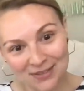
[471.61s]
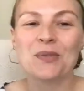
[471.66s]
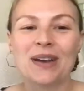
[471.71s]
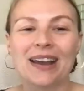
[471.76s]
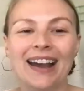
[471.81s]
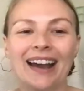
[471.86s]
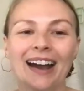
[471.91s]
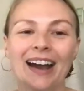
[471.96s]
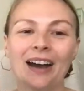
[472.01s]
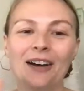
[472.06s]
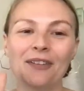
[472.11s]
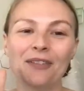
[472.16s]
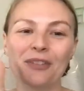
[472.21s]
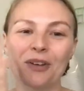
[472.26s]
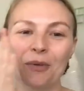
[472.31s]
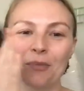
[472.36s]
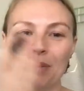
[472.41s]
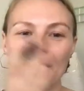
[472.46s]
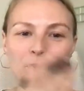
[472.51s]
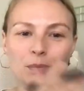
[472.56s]
We have
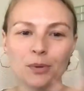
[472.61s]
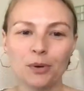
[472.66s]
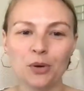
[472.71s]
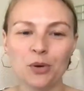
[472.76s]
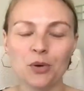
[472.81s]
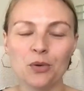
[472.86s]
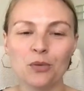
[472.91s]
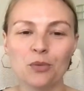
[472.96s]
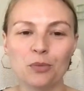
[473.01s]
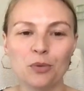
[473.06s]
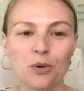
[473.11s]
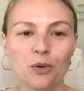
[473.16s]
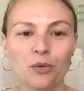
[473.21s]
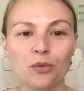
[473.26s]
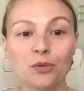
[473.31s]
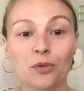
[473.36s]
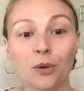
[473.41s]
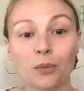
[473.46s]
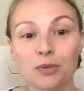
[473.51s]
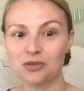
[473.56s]
people who've moved
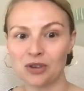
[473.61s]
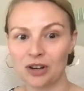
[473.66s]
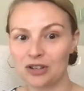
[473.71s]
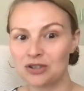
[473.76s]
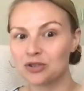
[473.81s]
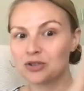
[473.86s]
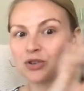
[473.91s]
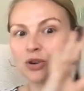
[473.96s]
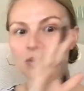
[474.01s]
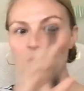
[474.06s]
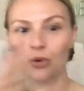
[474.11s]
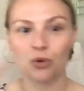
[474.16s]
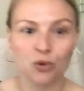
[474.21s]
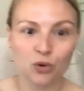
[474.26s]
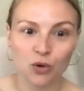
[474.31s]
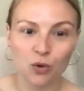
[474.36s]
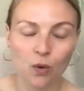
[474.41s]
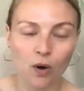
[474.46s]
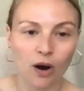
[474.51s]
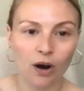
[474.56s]
from stranger, don't know who
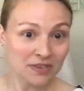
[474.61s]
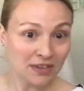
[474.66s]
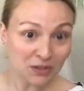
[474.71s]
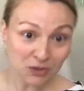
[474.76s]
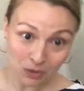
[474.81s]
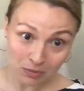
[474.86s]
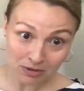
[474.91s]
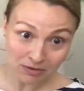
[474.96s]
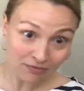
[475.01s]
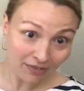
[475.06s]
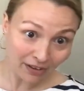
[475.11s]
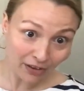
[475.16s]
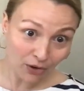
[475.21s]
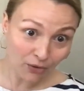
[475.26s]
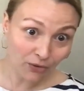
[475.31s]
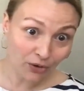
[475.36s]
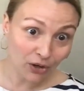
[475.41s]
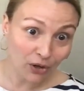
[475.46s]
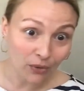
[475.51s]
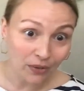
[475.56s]
you are. They tripped and fell
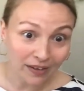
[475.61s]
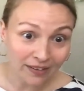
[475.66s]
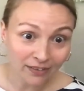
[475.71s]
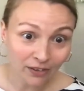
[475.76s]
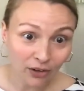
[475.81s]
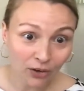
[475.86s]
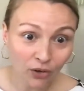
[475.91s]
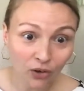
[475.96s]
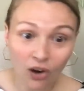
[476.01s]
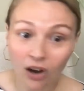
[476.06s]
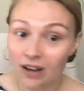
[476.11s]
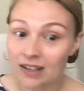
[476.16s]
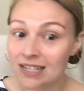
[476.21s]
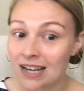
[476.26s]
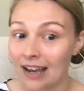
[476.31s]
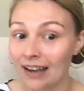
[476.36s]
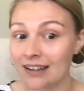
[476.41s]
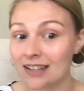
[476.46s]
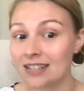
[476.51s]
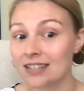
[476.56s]
over you. They saw your
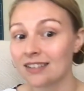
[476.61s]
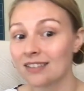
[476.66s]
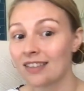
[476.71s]
content.